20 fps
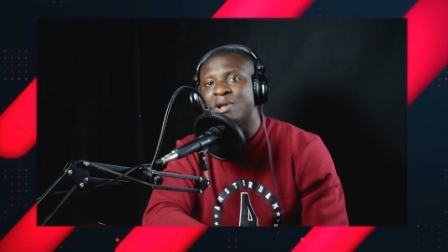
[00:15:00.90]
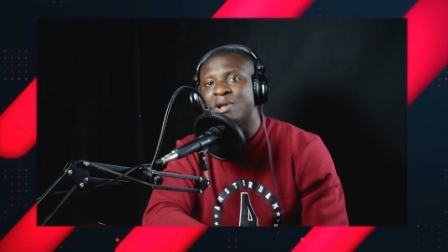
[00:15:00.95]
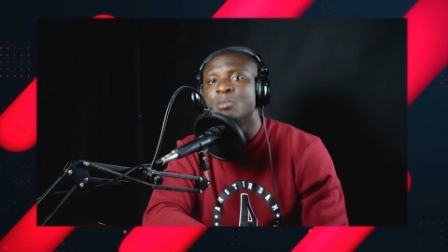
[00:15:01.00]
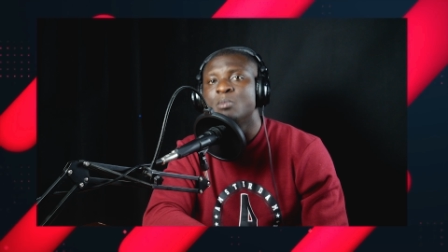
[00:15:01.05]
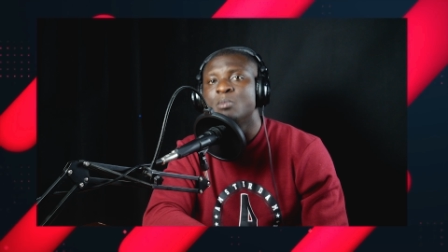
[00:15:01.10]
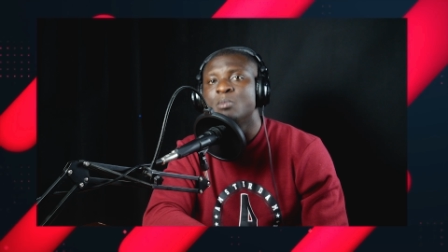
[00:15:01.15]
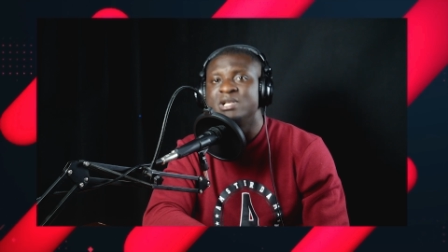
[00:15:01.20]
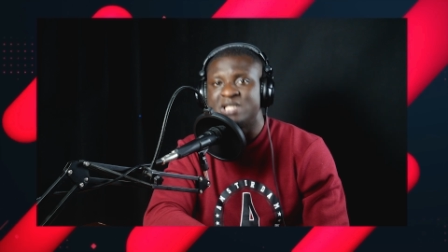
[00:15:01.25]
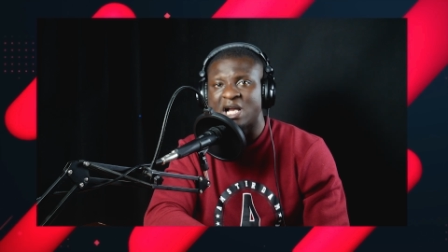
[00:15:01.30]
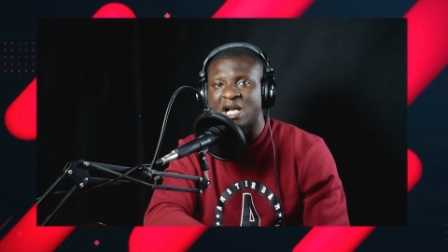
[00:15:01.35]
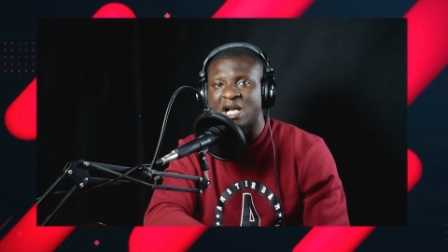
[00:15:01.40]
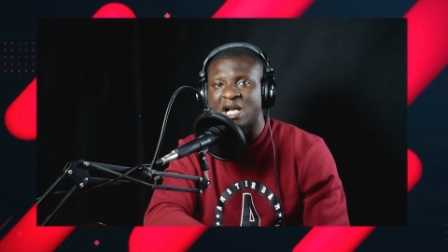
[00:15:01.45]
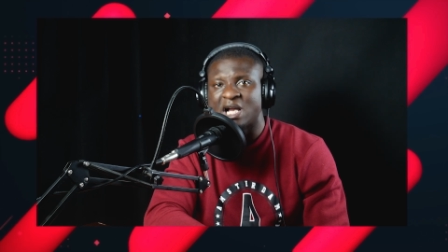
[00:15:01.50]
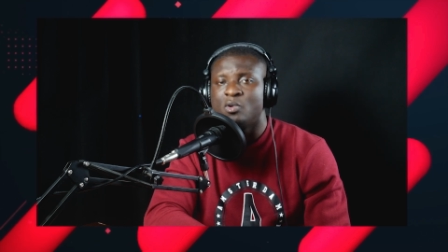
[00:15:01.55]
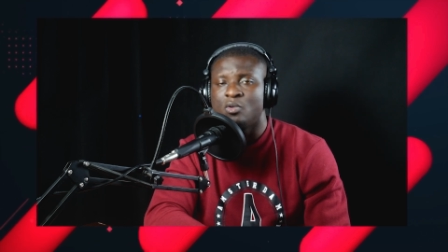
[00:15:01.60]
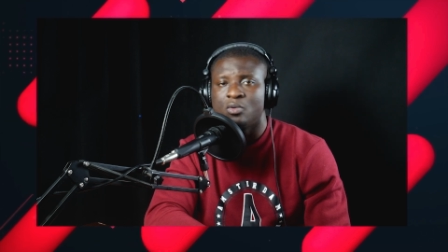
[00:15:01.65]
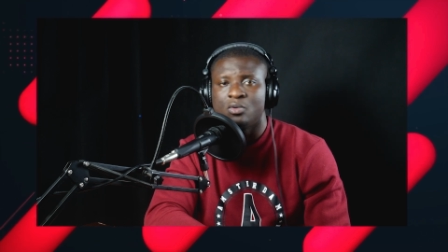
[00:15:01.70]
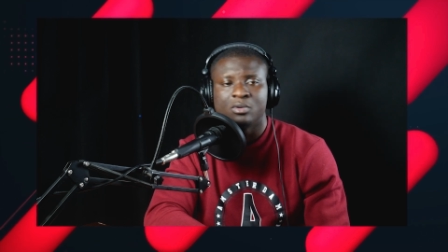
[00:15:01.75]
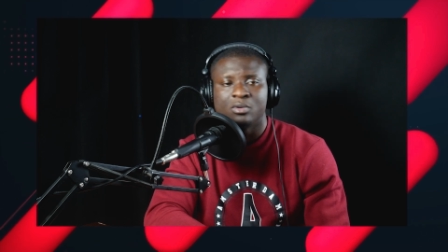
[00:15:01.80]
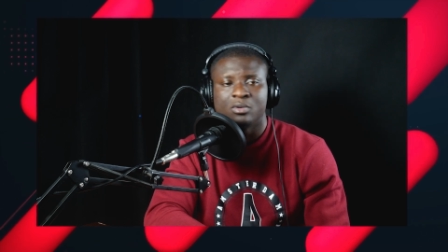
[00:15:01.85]
wi ano mo ja
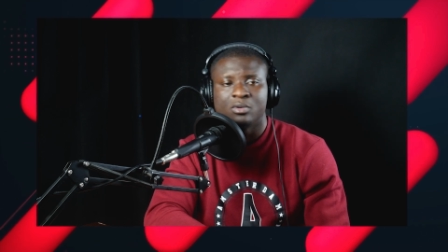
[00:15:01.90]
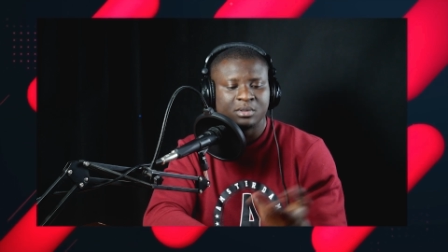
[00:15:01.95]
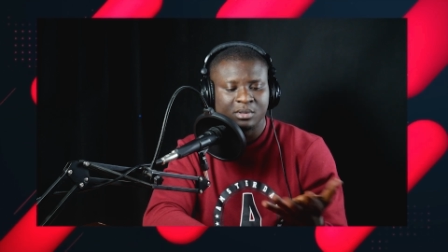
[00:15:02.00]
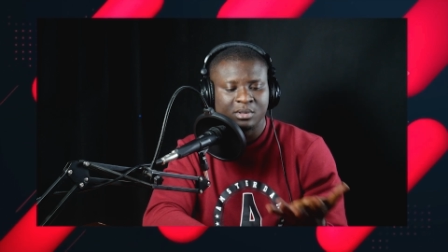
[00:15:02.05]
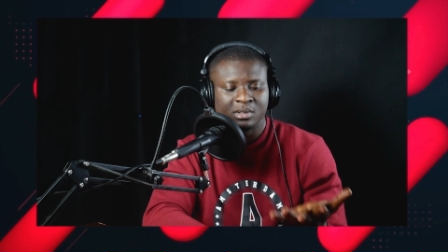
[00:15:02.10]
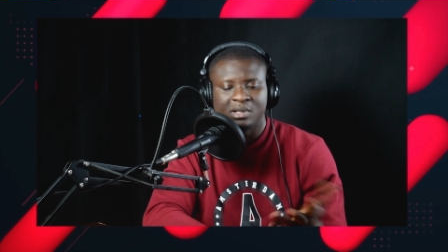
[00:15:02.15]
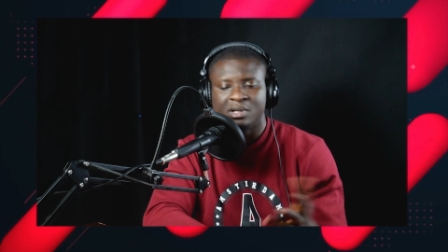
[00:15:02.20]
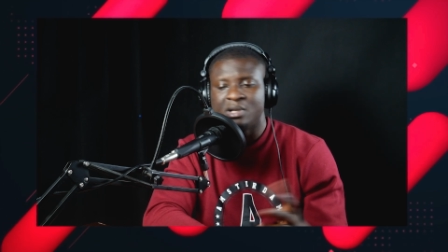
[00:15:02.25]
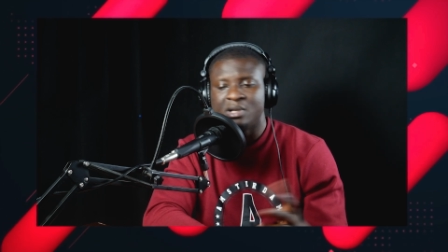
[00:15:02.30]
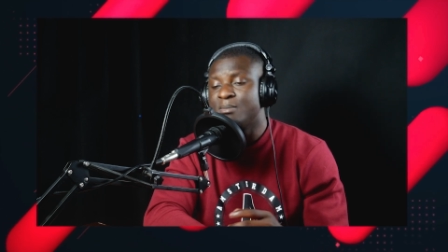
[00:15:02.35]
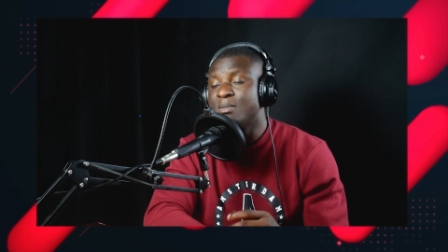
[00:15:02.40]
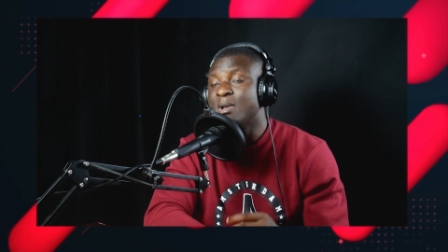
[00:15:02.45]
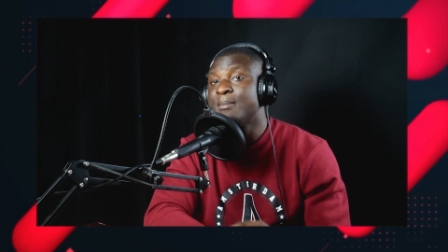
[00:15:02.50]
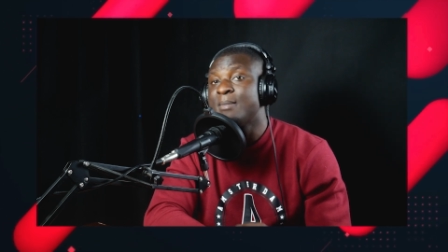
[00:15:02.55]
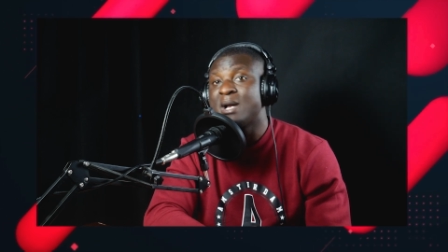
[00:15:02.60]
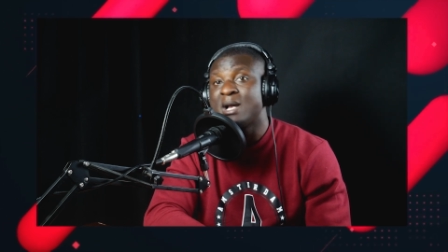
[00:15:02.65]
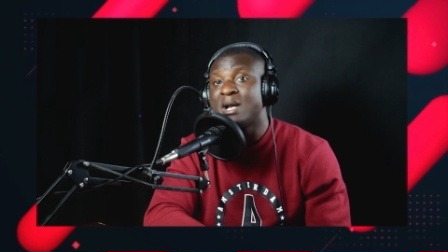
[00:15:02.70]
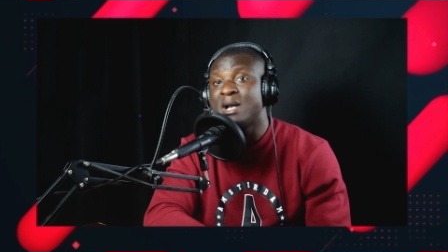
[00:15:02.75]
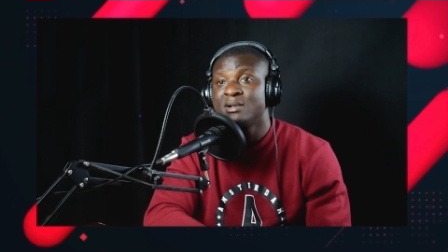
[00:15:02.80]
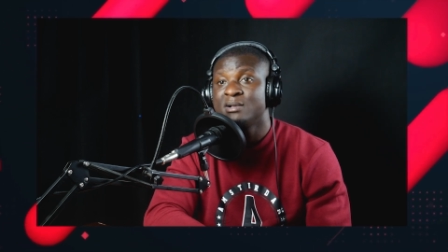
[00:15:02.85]
mo ho.
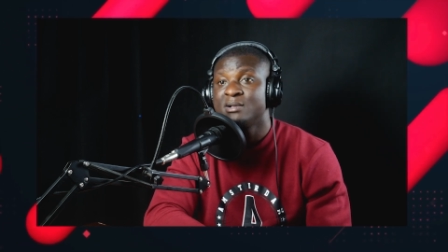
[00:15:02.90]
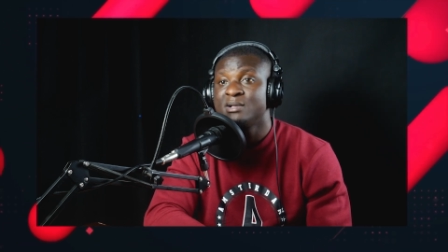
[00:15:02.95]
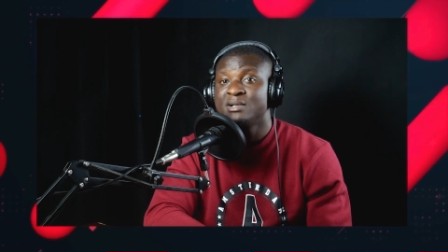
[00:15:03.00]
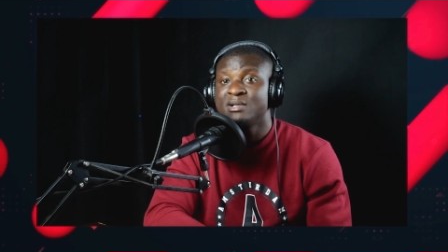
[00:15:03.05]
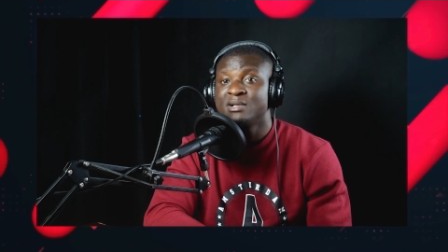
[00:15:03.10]
Mema